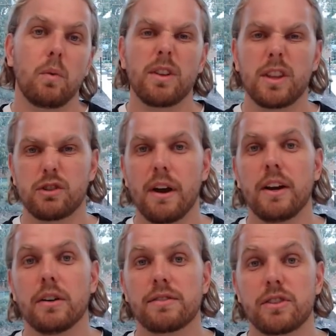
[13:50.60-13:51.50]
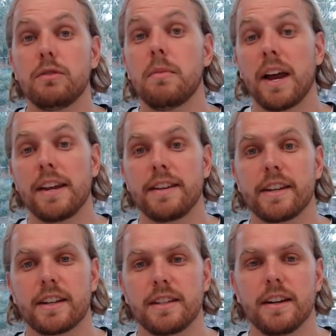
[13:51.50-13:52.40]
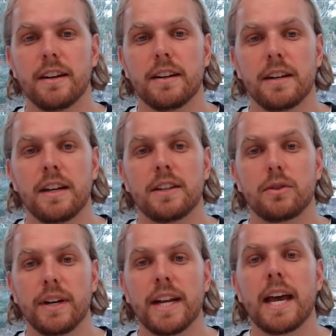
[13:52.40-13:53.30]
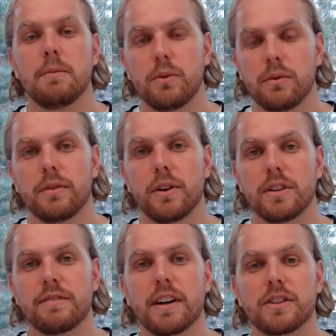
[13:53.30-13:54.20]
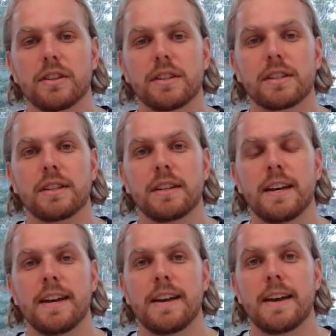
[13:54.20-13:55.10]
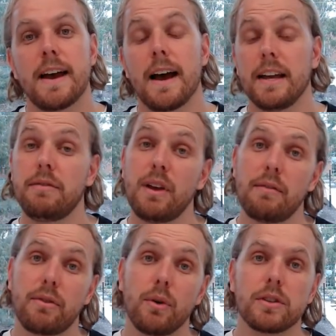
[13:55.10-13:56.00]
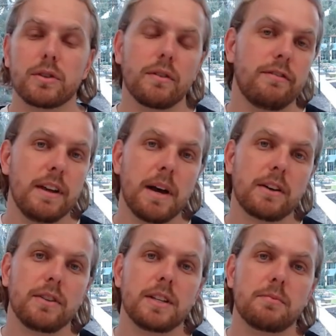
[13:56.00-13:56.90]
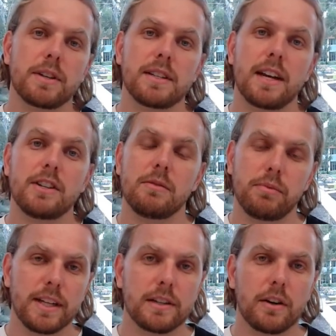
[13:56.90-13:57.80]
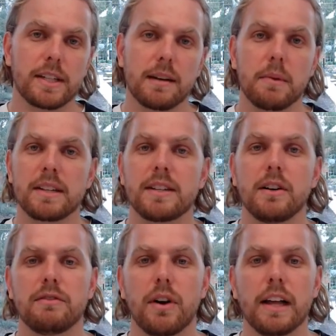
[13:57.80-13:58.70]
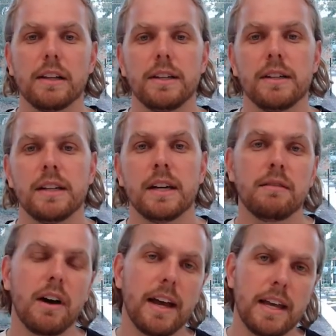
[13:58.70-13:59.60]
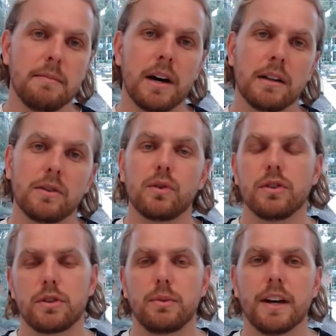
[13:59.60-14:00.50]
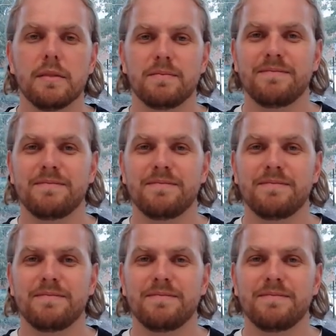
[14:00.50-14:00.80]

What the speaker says: What are the trade-offs you might need to consider to enable those functions? If you have thoughts or feedback on this presentation, please contact myself or Ellen via email or on Twitter.